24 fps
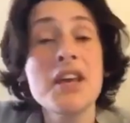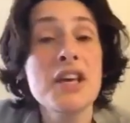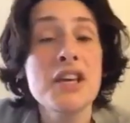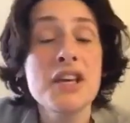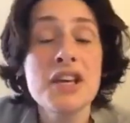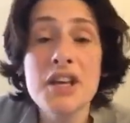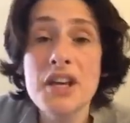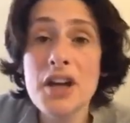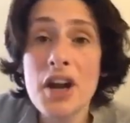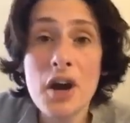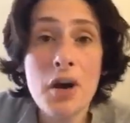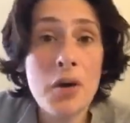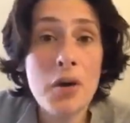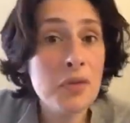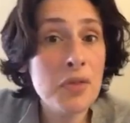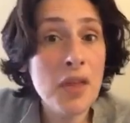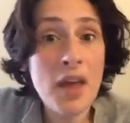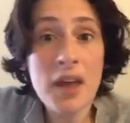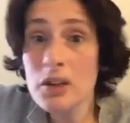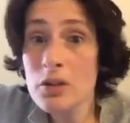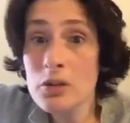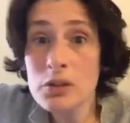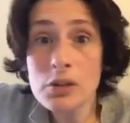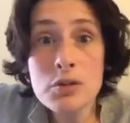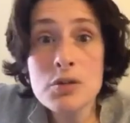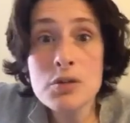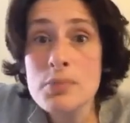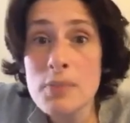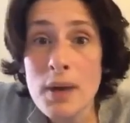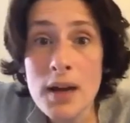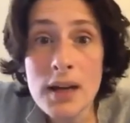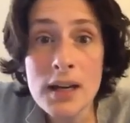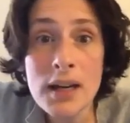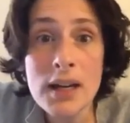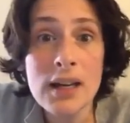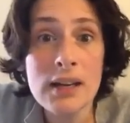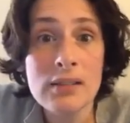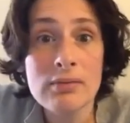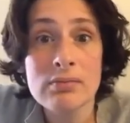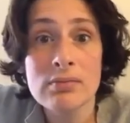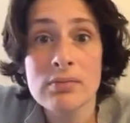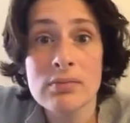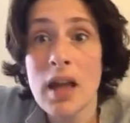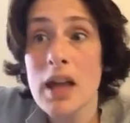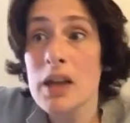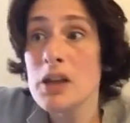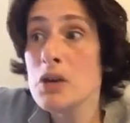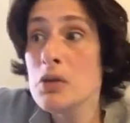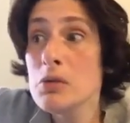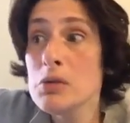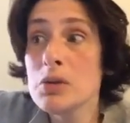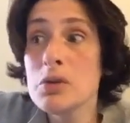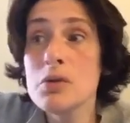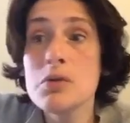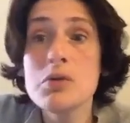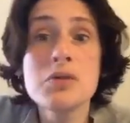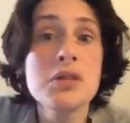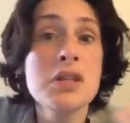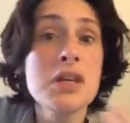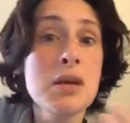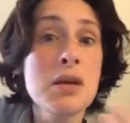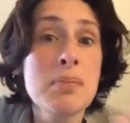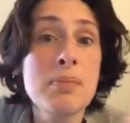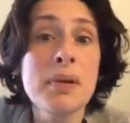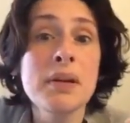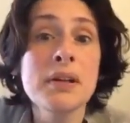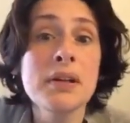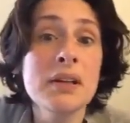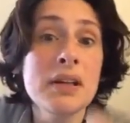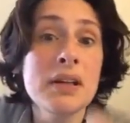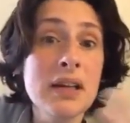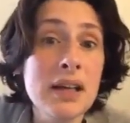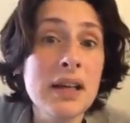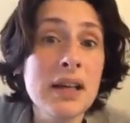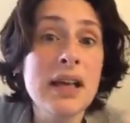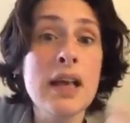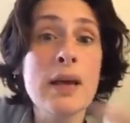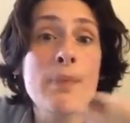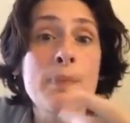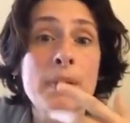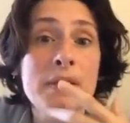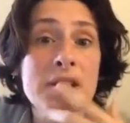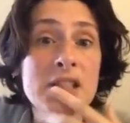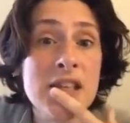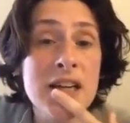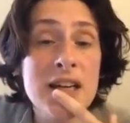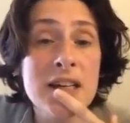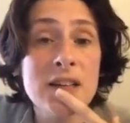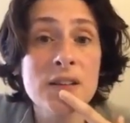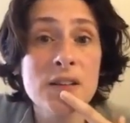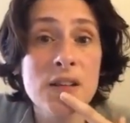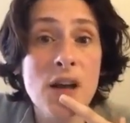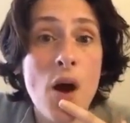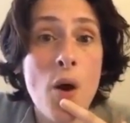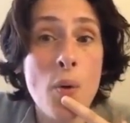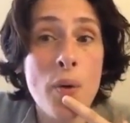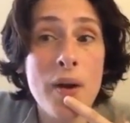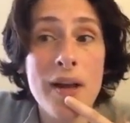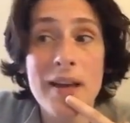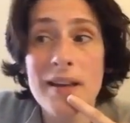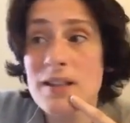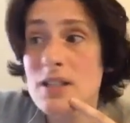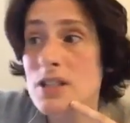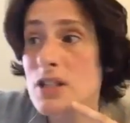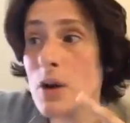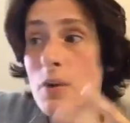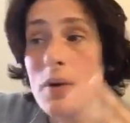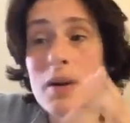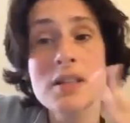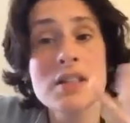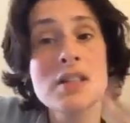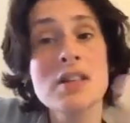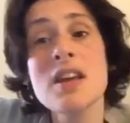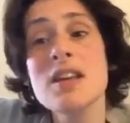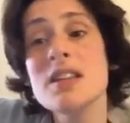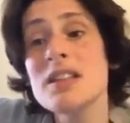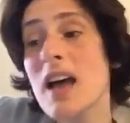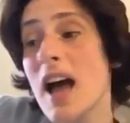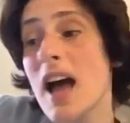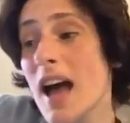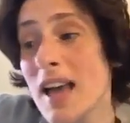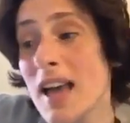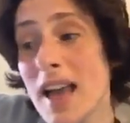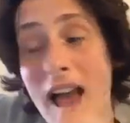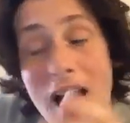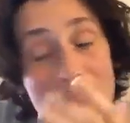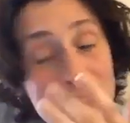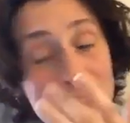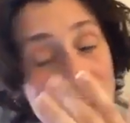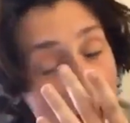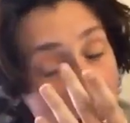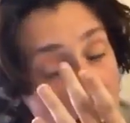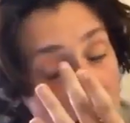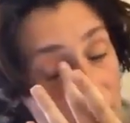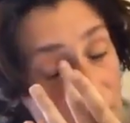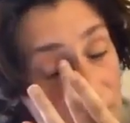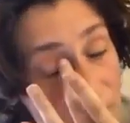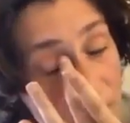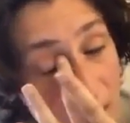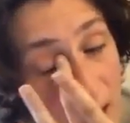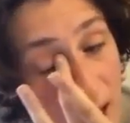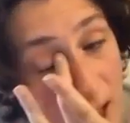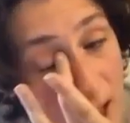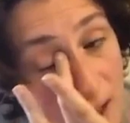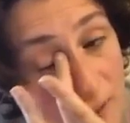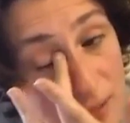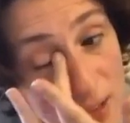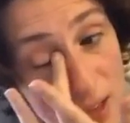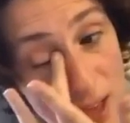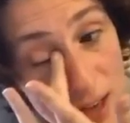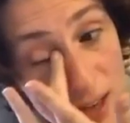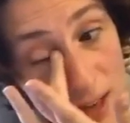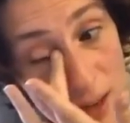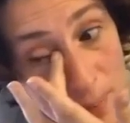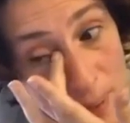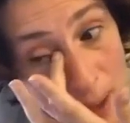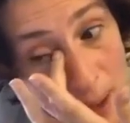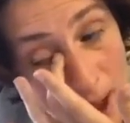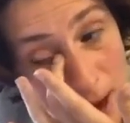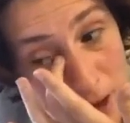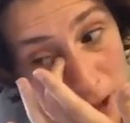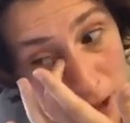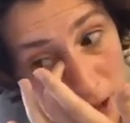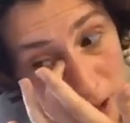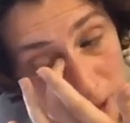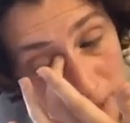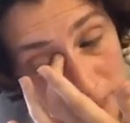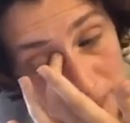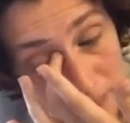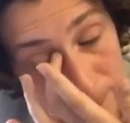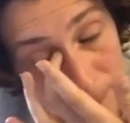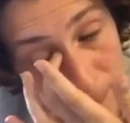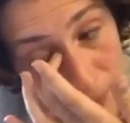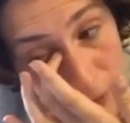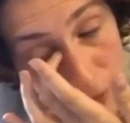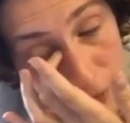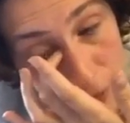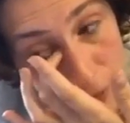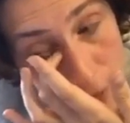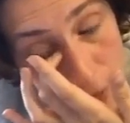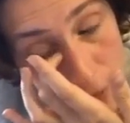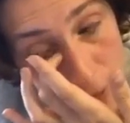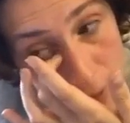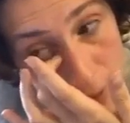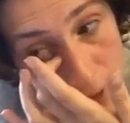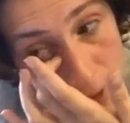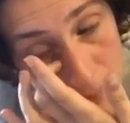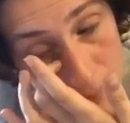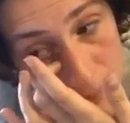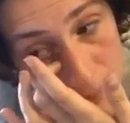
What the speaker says: then you lose money and you lose the ability to keep a channel going. So I have a lot of compassion for